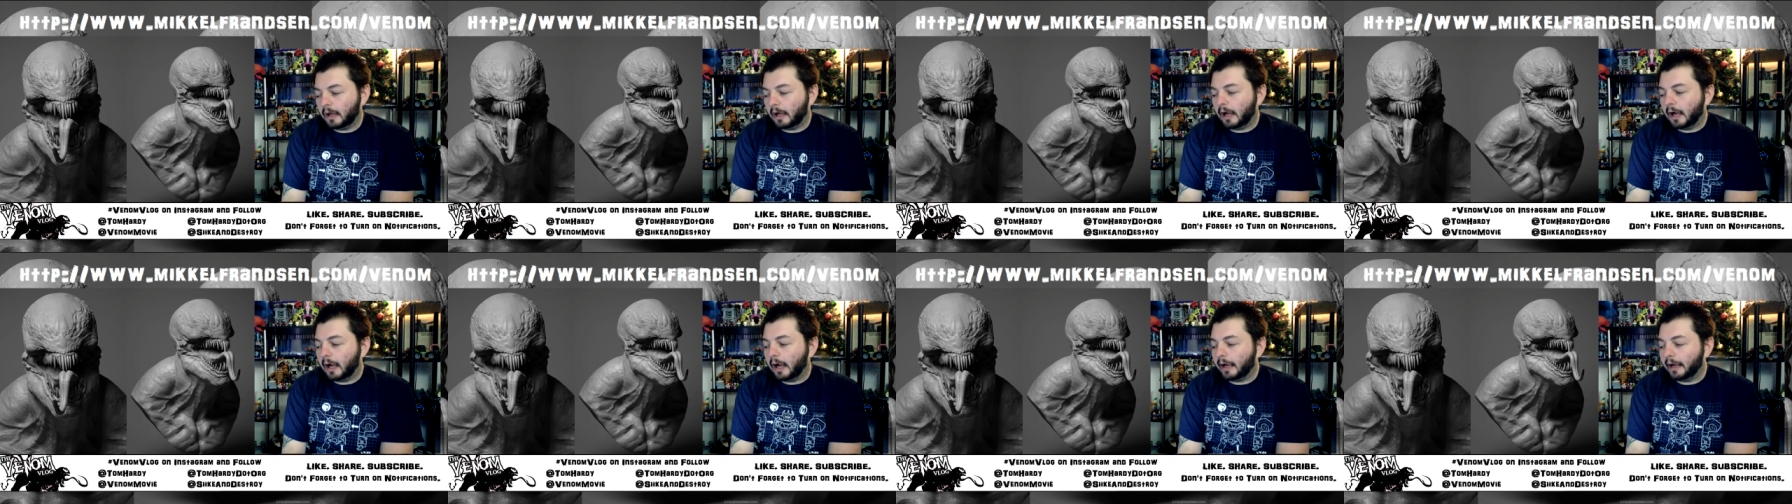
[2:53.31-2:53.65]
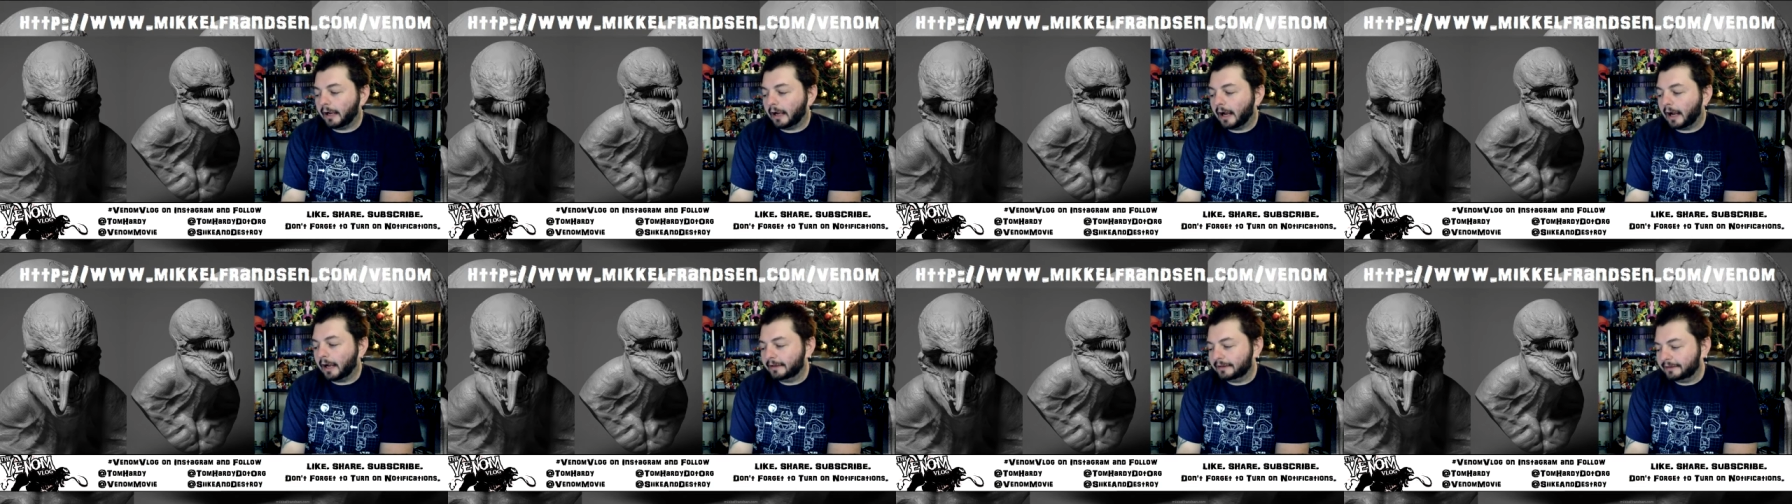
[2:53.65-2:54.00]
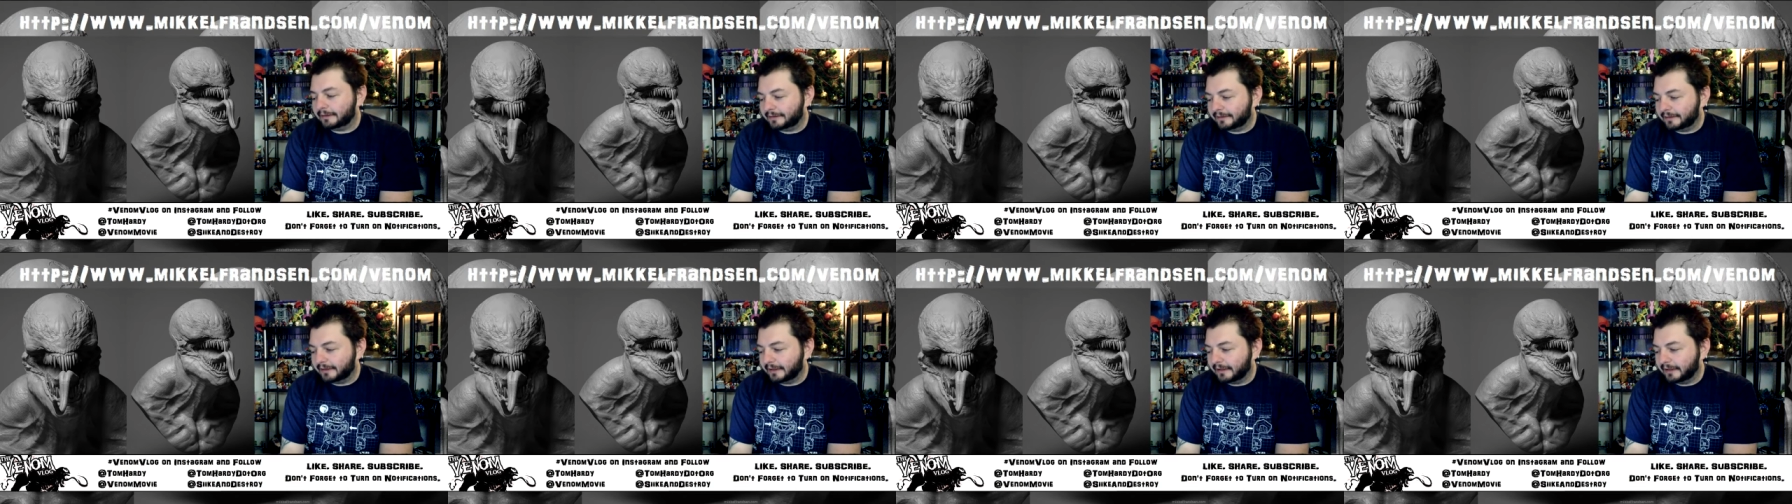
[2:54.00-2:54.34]
I, I
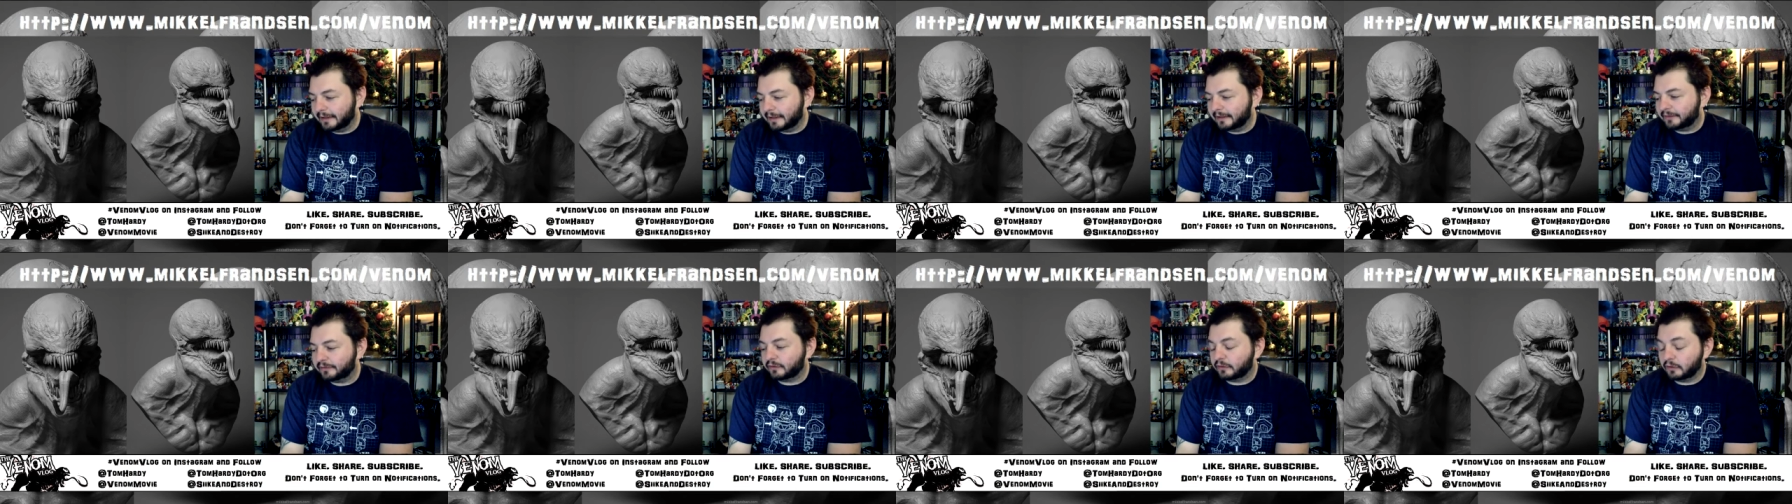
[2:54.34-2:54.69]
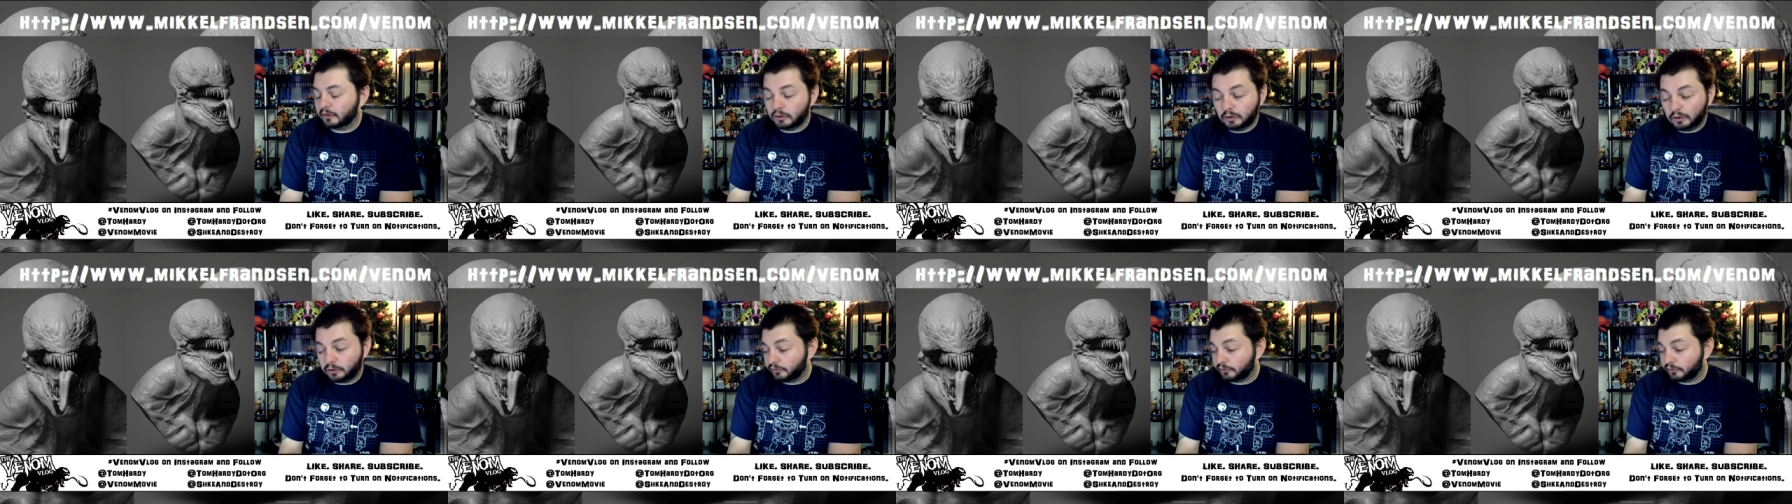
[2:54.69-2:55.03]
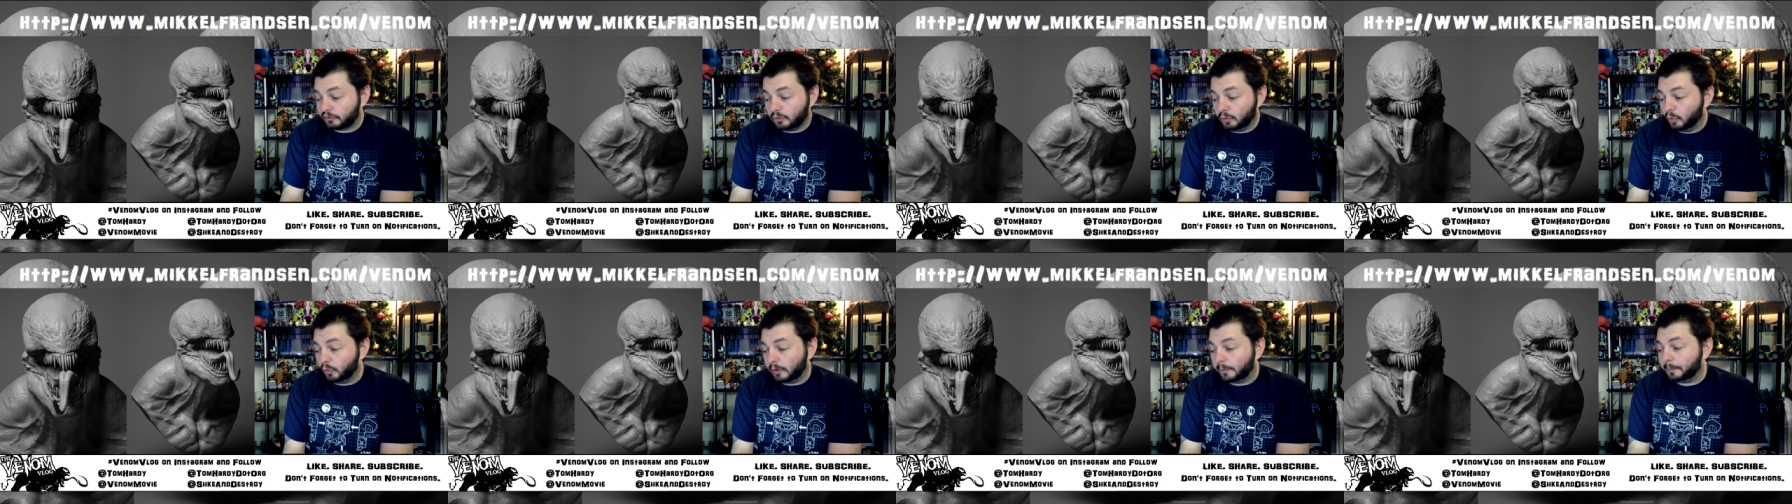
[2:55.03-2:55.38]
it looks
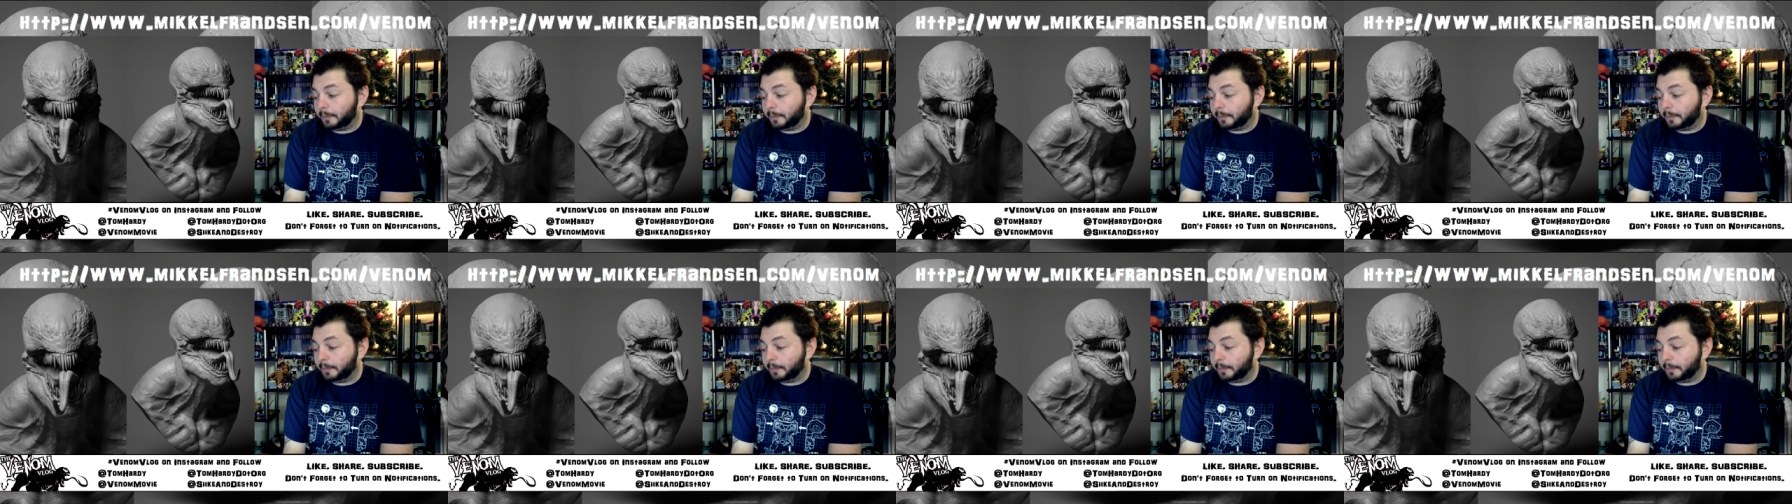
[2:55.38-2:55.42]
cool.